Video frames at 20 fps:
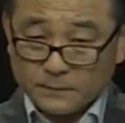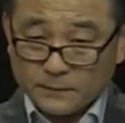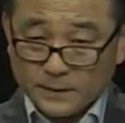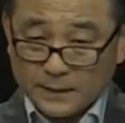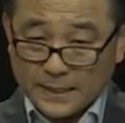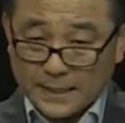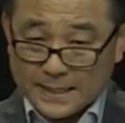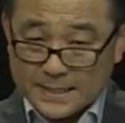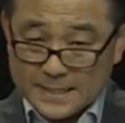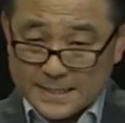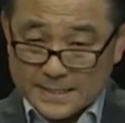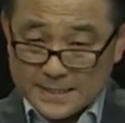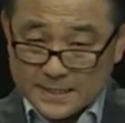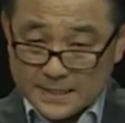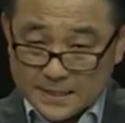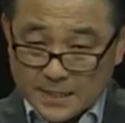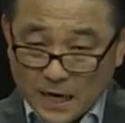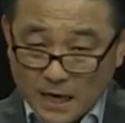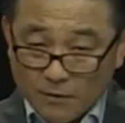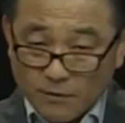and
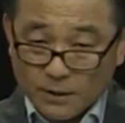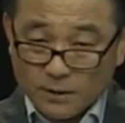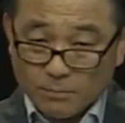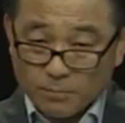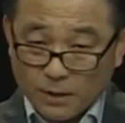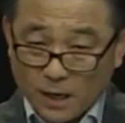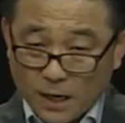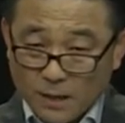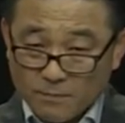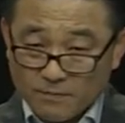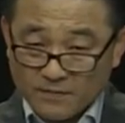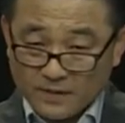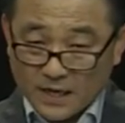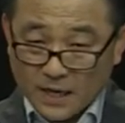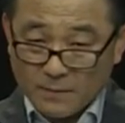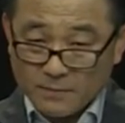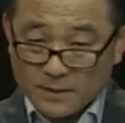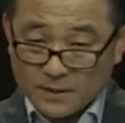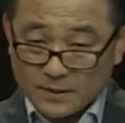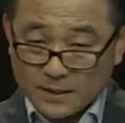generic
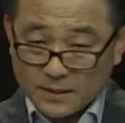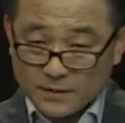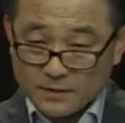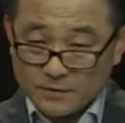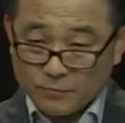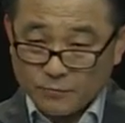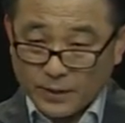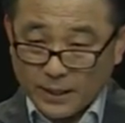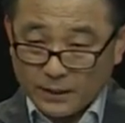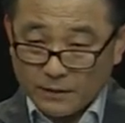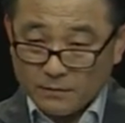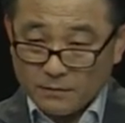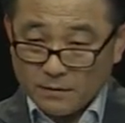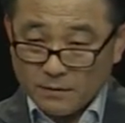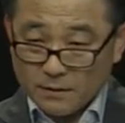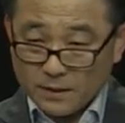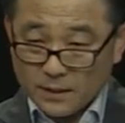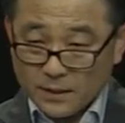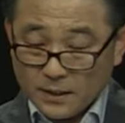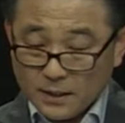phenomenon that is
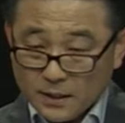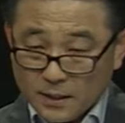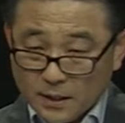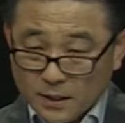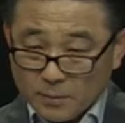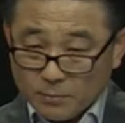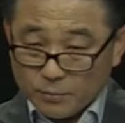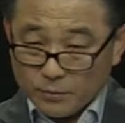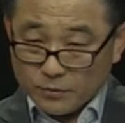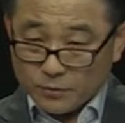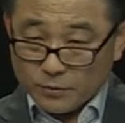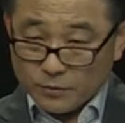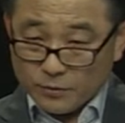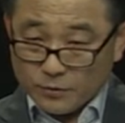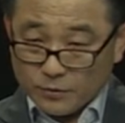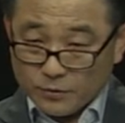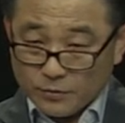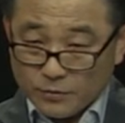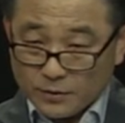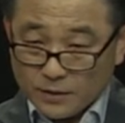regularly put to
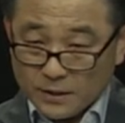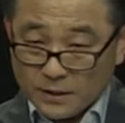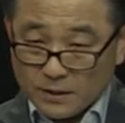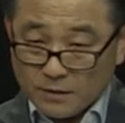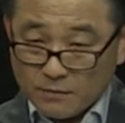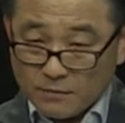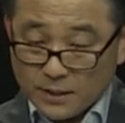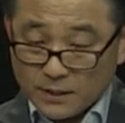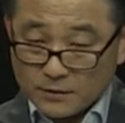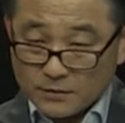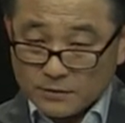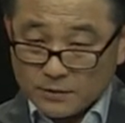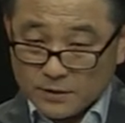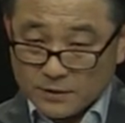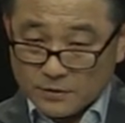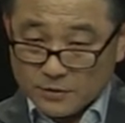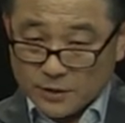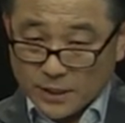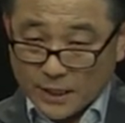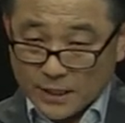use in interaction
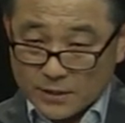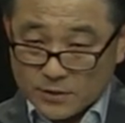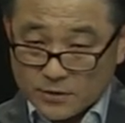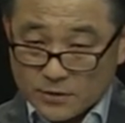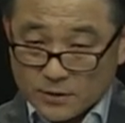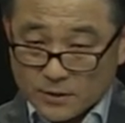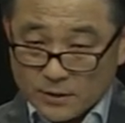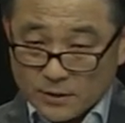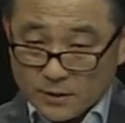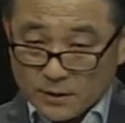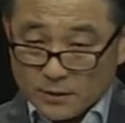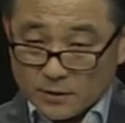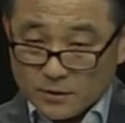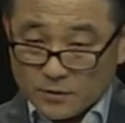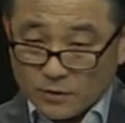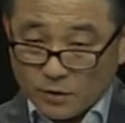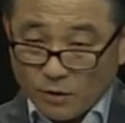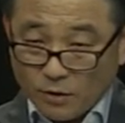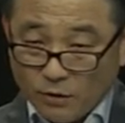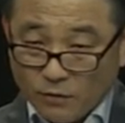exchange.
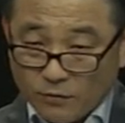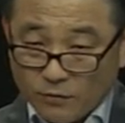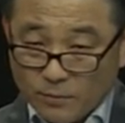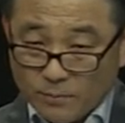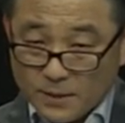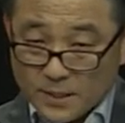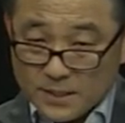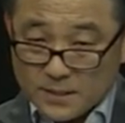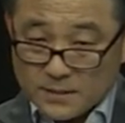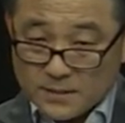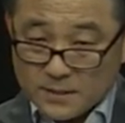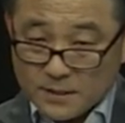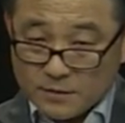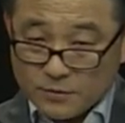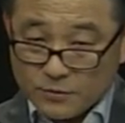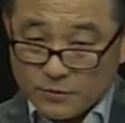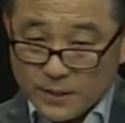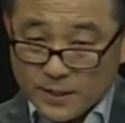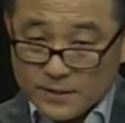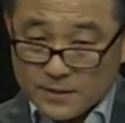This also means that
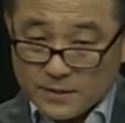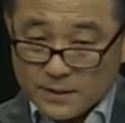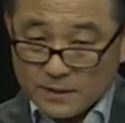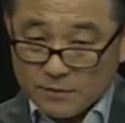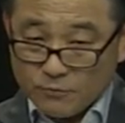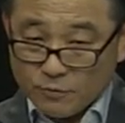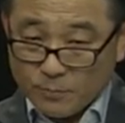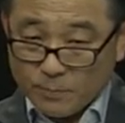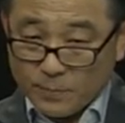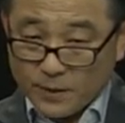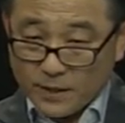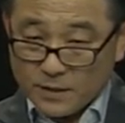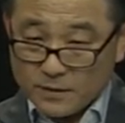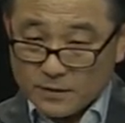tracing repair